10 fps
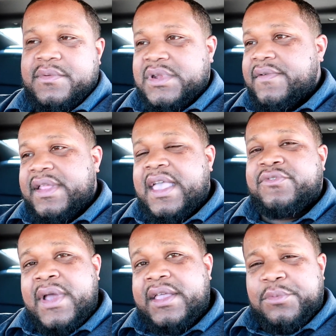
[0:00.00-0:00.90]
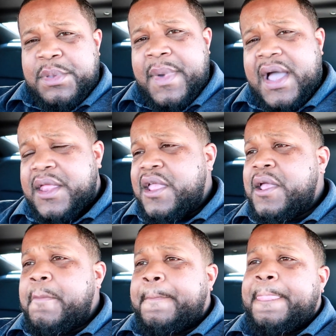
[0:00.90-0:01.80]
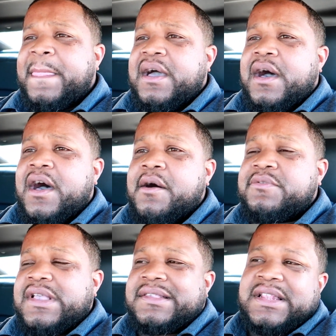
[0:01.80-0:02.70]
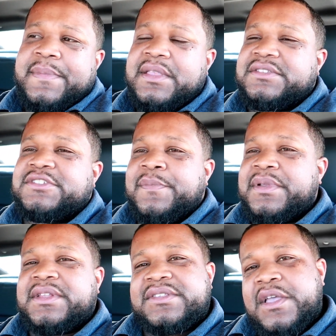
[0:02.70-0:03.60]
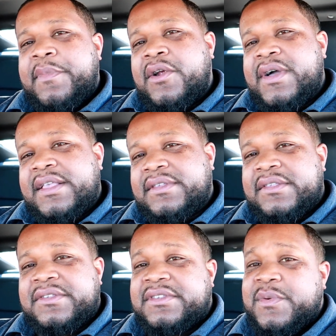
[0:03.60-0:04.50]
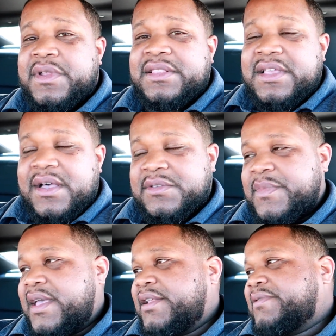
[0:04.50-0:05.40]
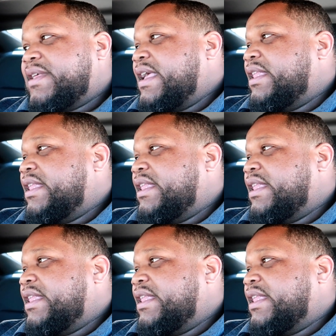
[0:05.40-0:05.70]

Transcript: whatever the case, right? It'll be mine. So I was like, let me jump into this Camaro SS and see what it does, man.